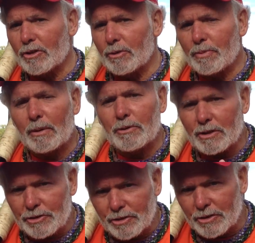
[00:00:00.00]
you're probably
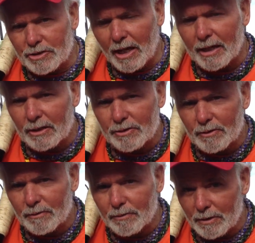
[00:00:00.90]
going to see the Tigers
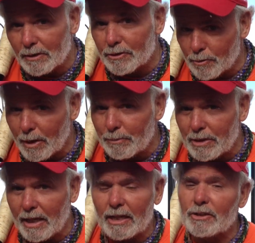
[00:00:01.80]
have either swept the
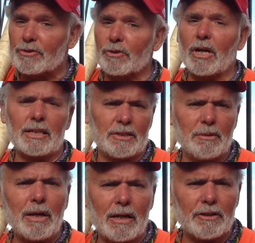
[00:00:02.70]
Yankees or knocked
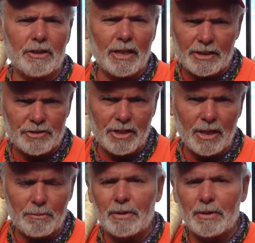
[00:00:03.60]
them out of the next step.